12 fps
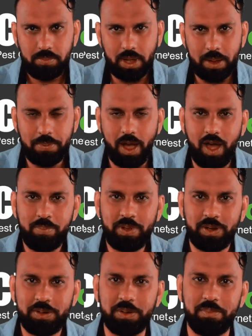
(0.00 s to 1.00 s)
By
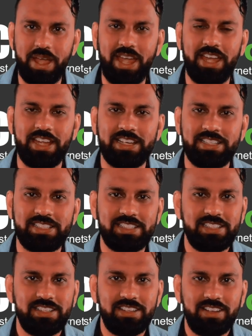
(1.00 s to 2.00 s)
popular
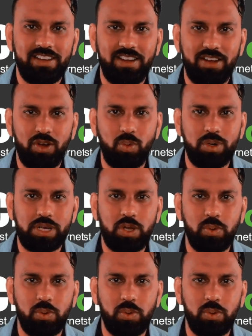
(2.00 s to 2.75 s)
demand, we're